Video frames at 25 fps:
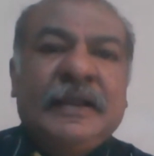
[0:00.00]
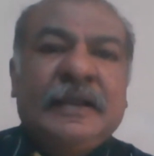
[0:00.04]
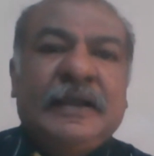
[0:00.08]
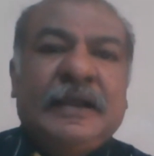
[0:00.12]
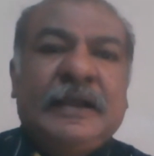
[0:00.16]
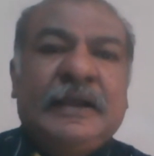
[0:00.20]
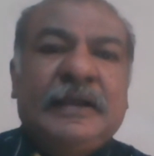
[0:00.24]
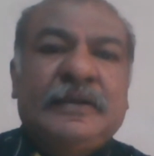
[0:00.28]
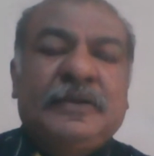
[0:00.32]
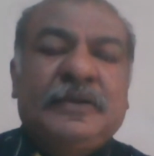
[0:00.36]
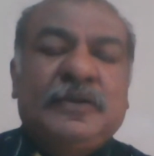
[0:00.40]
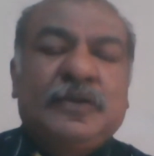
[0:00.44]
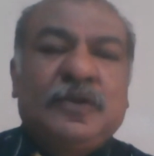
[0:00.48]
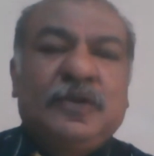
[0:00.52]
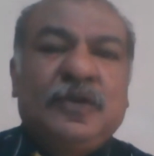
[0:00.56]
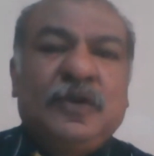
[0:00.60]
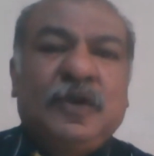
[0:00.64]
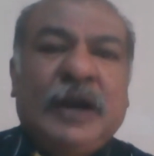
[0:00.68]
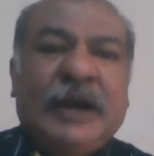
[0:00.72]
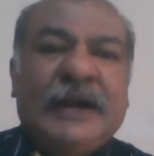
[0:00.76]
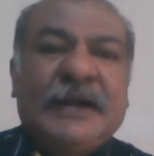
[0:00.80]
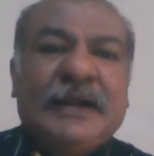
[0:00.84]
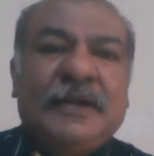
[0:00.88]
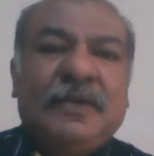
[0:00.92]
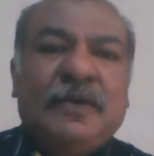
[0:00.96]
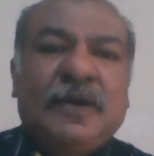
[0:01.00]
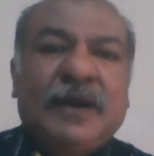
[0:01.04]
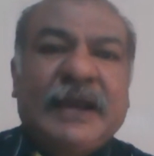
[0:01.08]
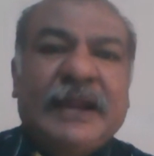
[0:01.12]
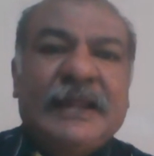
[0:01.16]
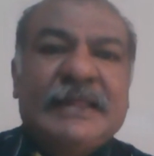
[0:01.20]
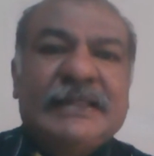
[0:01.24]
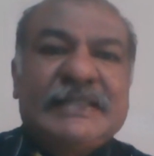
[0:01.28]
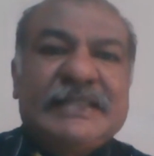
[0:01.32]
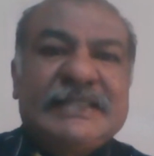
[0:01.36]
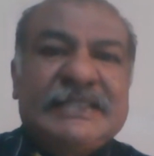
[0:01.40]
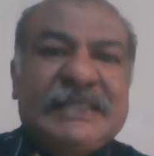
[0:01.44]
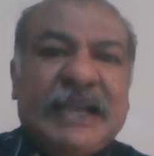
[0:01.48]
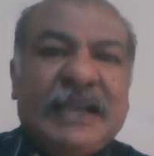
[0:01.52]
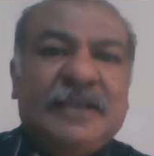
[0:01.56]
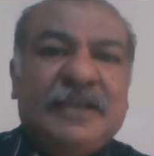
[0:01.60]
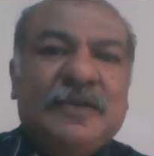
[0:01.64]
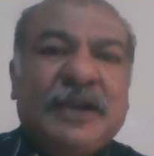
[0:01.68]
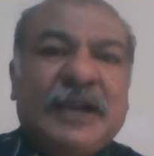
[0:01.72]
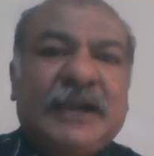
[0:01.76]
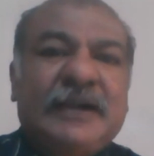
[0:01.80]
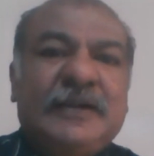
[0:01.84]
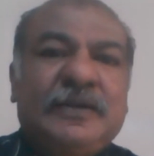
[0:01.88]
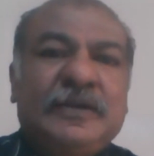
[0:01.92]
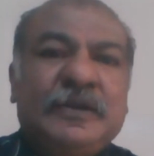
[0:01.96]
to do under local anesthesia, you
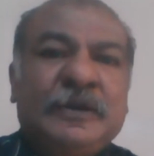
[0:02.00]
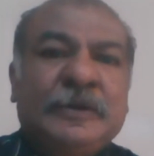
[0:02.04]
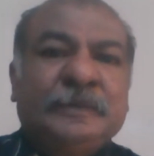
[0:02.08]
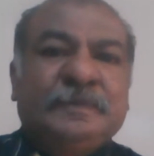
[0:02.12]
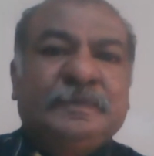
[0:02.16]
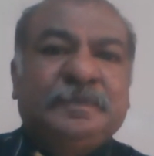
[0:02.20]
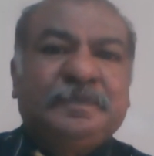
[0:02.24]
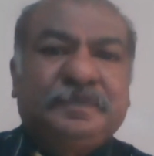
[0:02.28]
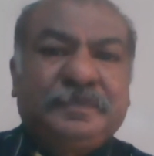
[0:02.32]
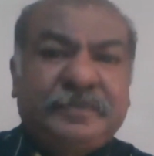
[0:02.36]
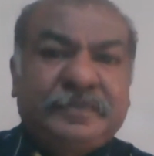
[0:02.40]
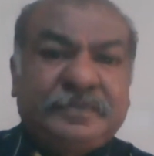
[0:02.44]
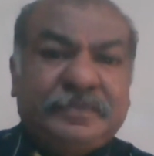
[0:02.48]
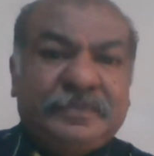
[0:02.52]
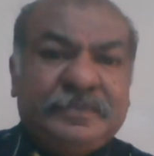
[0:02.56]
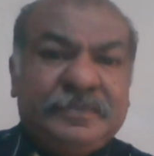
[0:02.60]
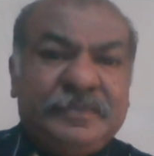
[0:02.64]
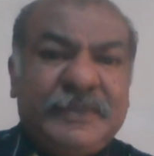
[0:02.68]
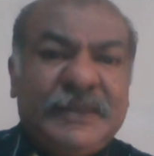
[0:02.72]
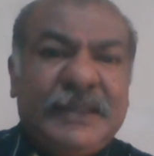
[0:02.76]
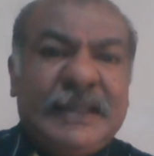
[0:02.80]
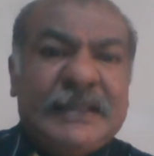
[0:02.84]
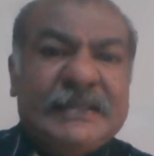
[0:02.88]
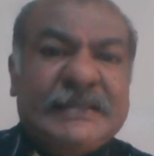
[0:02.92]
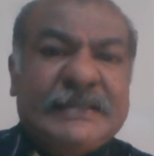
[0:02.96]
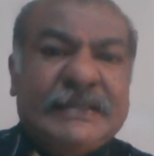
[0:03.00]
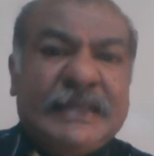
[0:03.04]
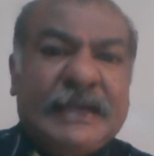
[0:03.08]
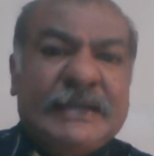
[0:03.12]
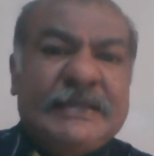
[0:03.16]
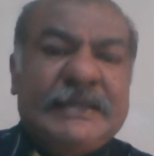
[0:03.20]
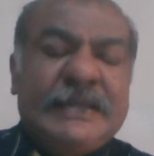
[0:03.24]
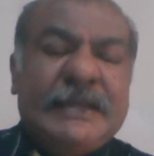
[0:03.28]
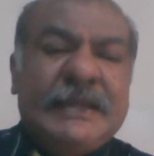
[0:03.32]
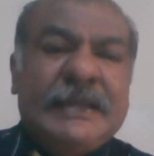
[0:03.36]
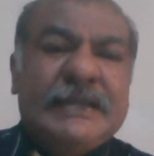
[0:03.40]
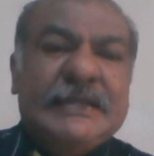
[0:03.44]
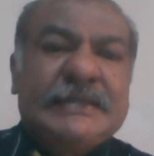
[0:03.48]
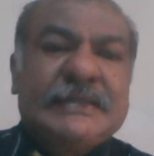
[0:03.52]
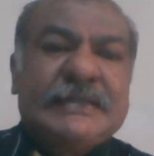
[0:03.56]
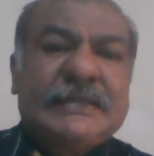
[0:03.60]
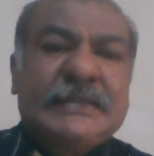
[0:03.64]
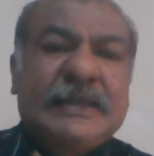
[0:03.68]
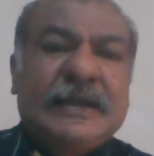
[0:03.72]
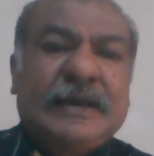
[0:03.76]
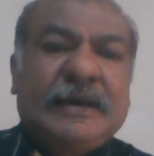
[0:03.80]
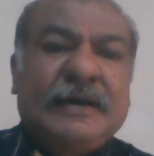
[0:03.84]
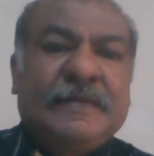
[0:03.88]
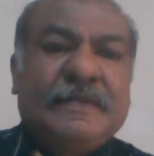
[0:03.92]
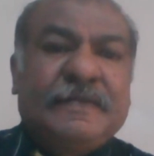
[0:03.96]
can do surgeries
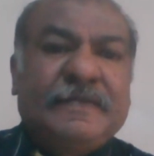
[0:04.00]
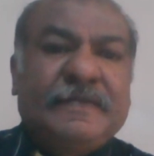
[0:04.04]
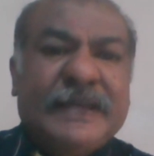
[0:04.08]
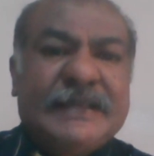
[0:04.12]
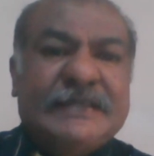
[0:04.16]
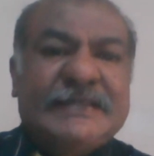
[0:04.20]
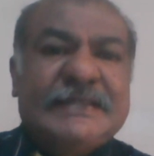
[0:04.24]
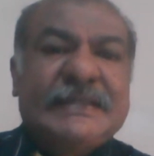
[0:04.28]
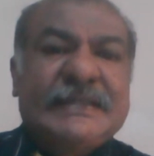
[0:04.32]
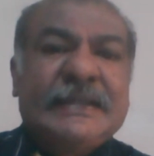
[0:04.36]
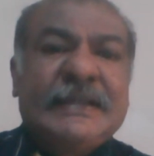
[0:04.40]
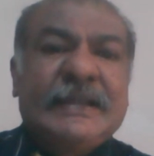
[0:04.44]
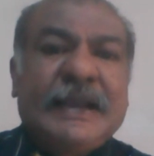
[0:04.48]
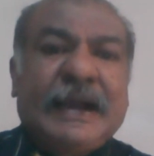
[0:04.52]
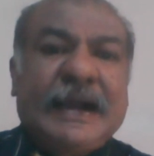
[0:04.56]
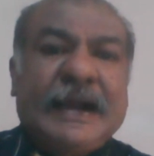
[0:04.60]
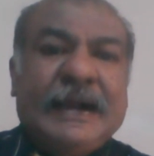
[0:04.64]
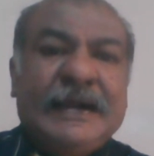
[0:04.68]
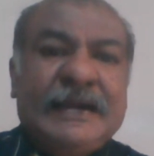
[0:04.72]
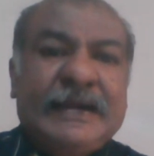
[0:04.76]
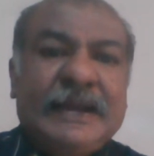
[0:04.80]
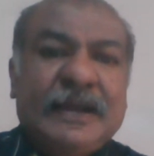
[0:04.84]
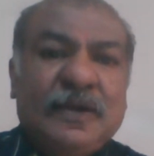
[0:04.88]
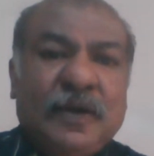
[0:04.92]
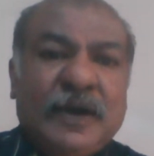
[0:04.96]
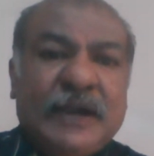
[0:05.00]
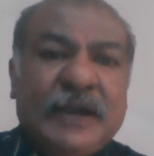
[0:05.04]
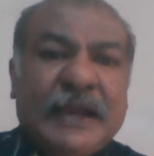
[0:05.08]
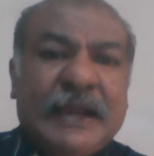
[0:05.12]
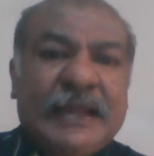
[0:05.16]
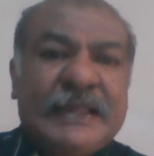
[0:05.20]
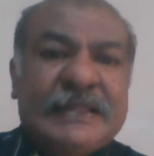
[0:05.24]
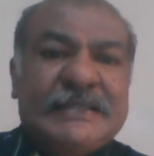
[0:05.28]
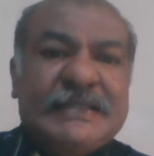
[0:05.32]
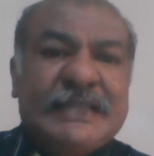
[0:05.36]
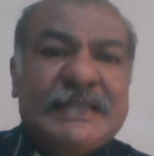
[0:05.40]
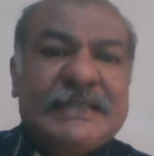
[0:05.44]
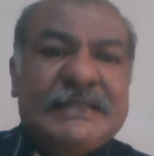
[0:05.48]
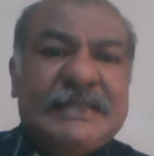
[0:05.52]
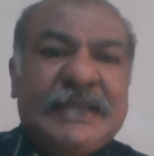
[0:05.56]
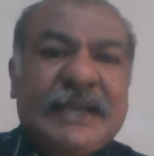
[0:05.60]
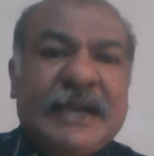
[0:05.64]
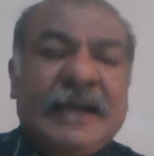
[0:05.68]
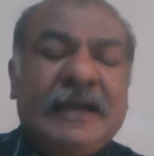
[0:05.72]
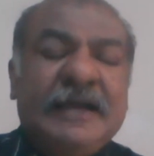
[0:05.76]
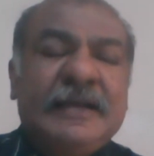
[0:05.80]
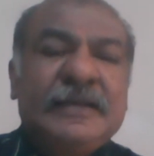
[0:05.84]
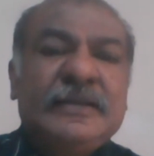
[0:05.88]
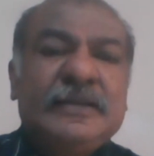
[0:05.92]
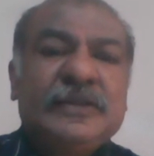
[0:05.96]
of FESS under local
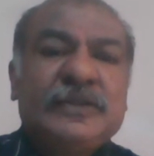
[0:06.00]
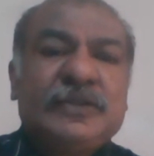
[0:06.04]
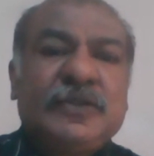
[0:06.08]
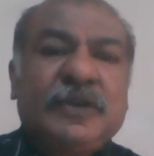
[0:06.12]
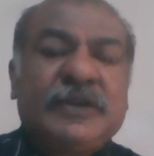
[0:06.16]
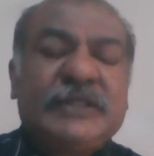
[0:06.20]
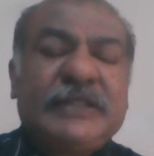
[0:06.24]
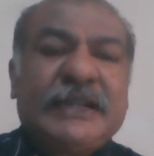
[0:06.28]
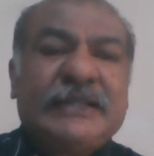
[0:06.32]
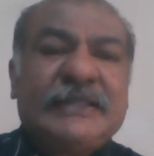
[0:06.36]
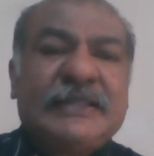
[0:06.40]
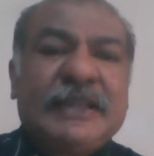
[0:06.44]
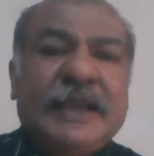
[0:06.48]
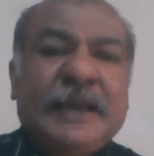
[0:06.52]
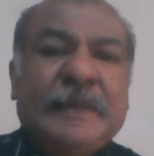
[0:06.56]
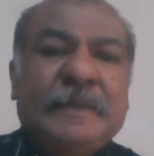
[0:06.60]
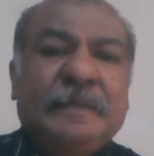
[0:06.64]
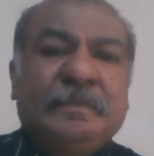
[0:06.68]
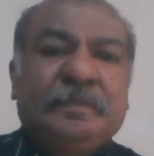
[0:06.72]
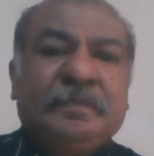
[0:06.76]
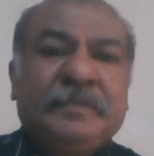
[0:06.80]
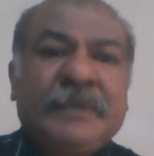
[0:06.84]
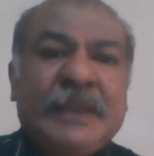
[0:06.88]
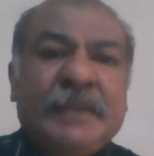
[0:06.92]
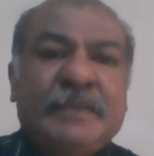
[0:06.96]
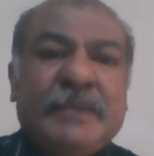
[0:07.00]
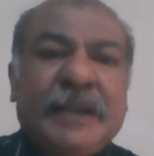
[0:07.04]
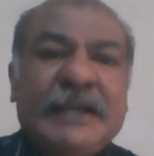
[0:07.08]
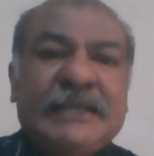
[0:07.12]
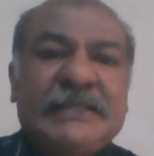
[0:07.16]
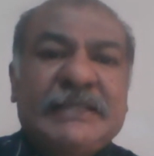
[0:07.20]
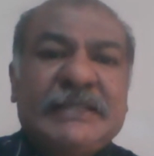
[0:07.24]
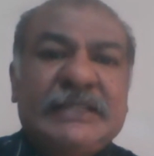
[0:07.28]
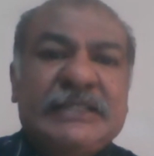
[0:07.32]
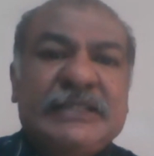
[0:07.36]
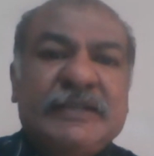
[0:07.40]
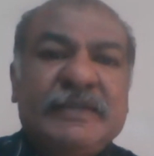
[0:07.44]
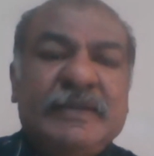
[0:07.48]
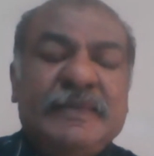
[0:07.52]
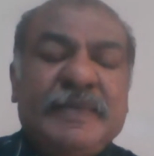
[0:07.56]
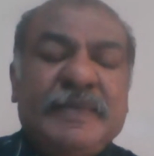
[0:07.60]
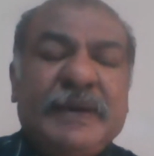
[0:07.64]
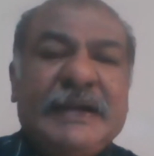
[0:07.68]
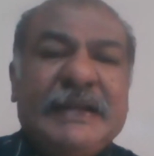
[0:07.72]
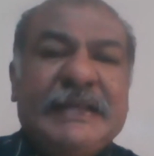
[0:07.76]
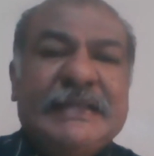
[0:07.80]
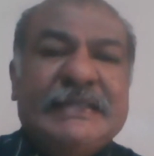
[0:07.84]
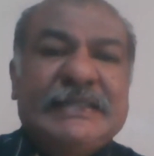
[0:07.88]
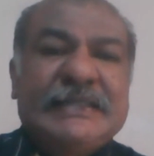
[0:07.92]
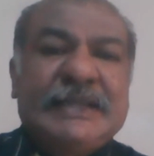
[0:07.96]
anesthesia so that the patients will be
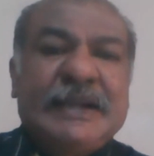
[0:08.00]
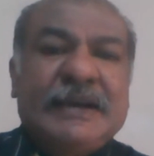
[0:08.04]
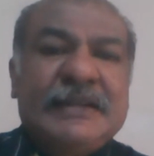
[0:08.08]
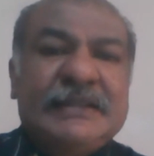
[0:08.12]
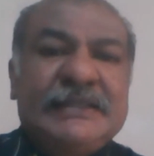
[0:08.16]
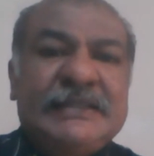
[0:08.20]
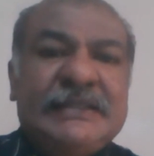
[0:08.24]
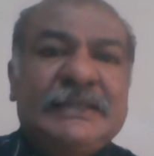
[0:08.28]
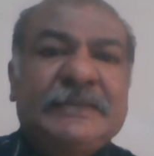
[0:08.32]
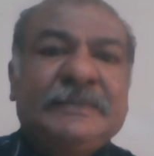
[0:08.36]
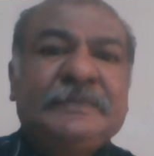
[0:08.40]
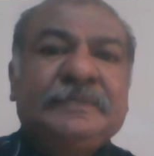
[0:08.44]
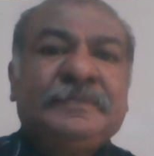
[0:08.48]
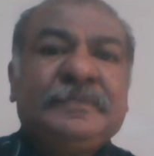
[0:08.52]
discharged